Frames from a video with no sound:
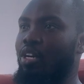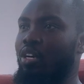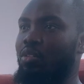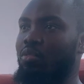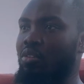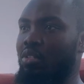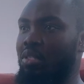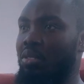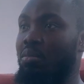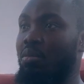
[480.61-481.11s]
out
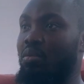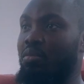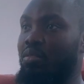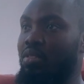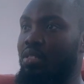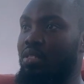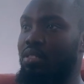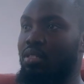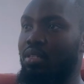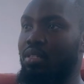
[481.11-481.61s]
for some of
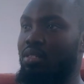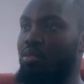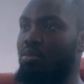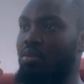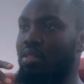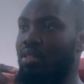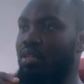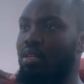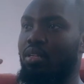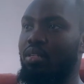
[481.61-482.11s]
these things.
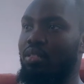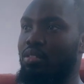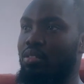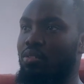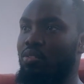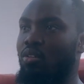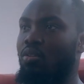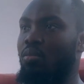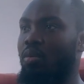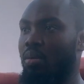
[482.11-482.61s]
We think it's
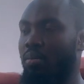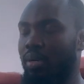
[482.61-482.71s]
normal,